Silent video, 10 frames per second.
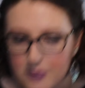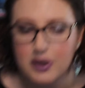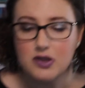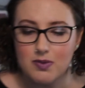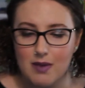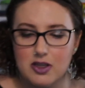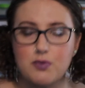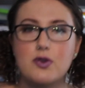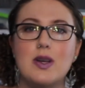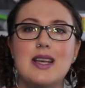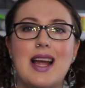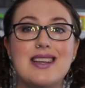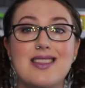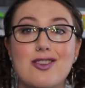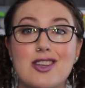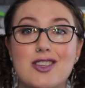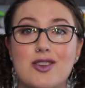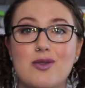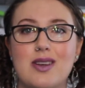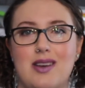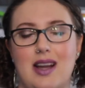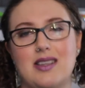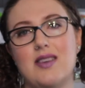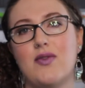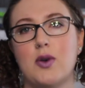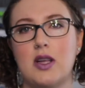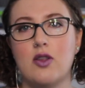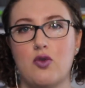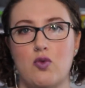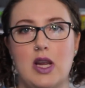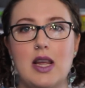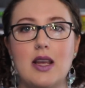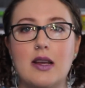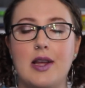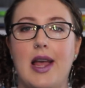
The books are published between 1932 and 1943,